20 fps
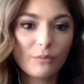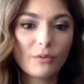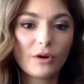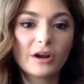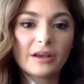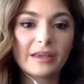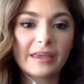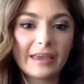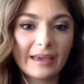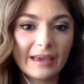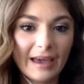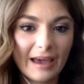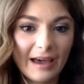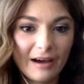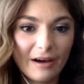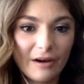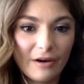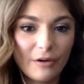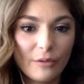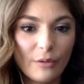We're
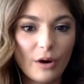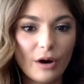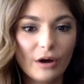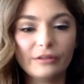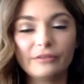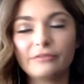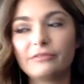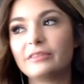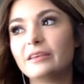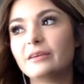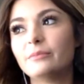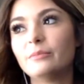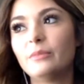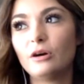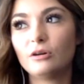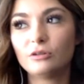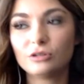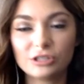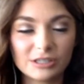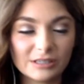working out all of
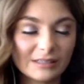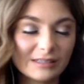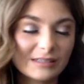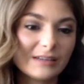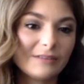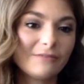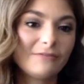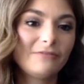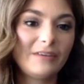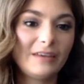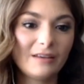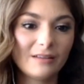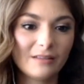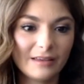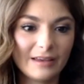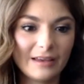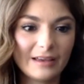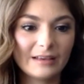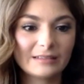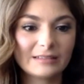the emotions and
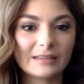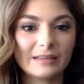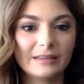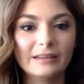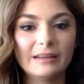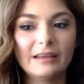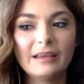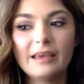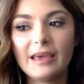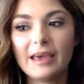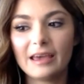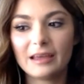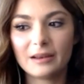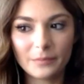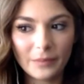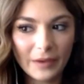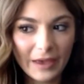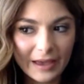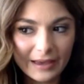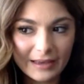feelings
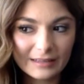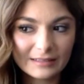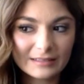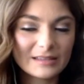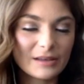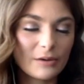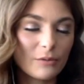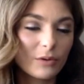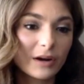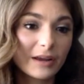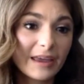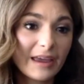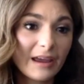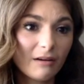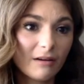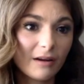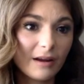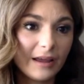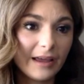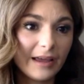and pains that
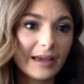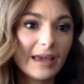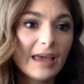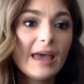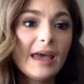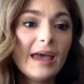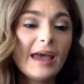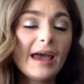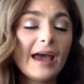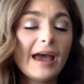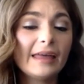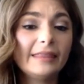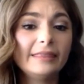we're carrying.